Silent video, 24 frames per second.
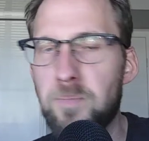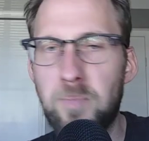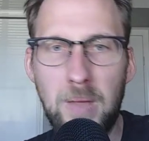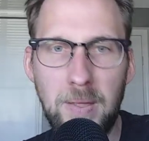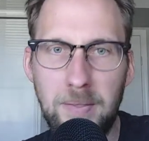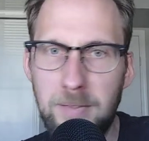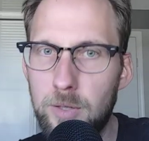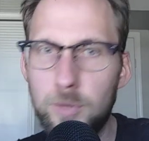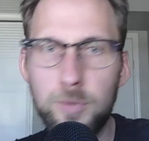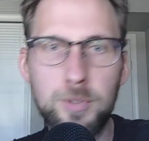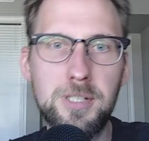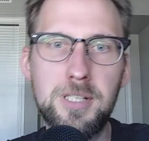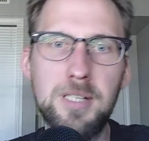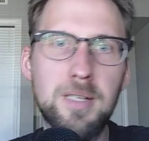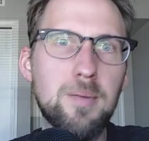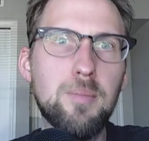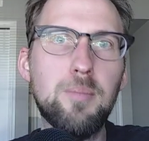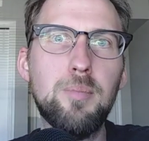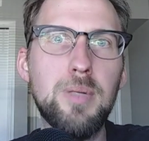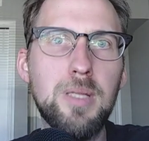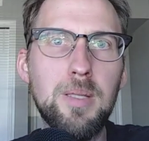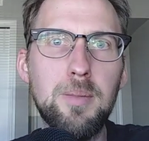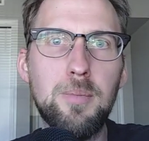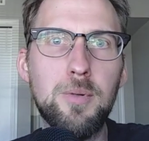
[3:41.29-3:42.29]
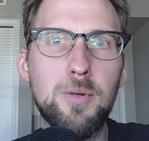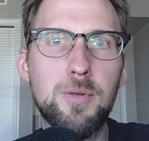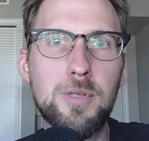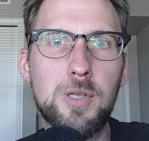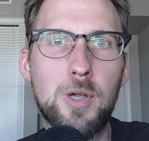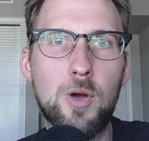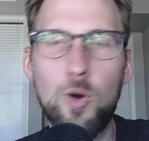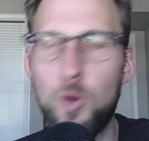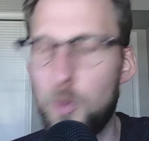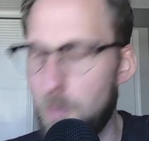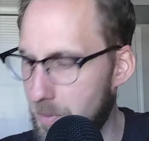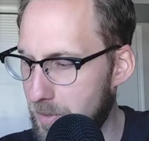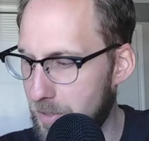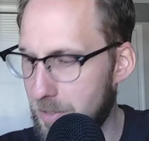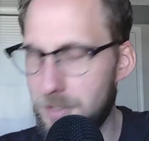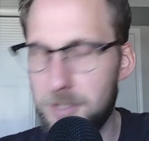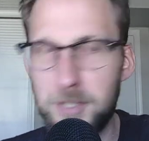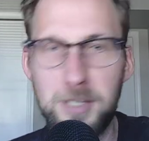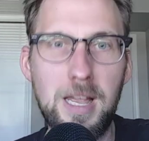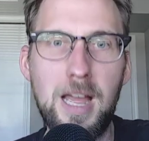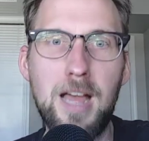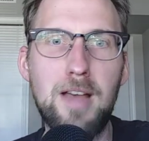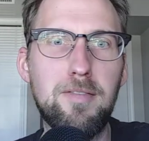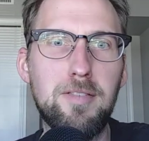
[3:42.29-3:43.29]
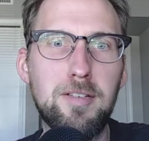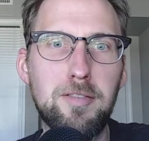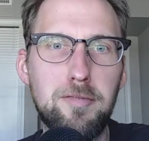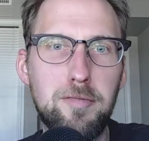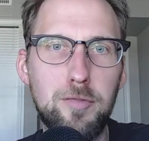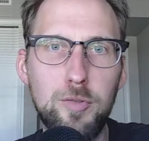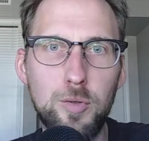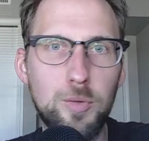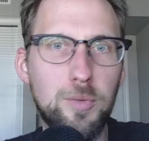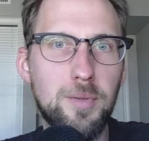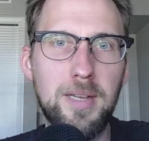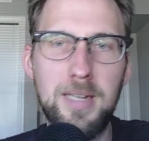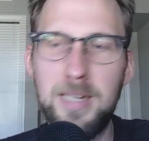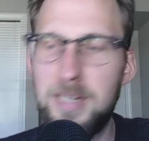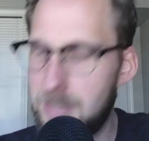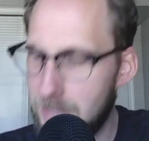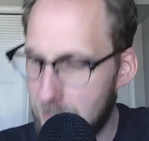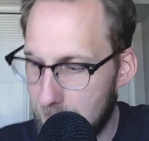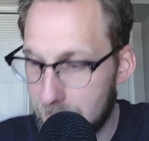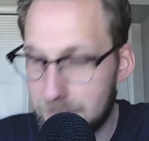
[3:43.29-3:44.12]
and they all sit in Bilbo's home, and they're just having food and they're eating.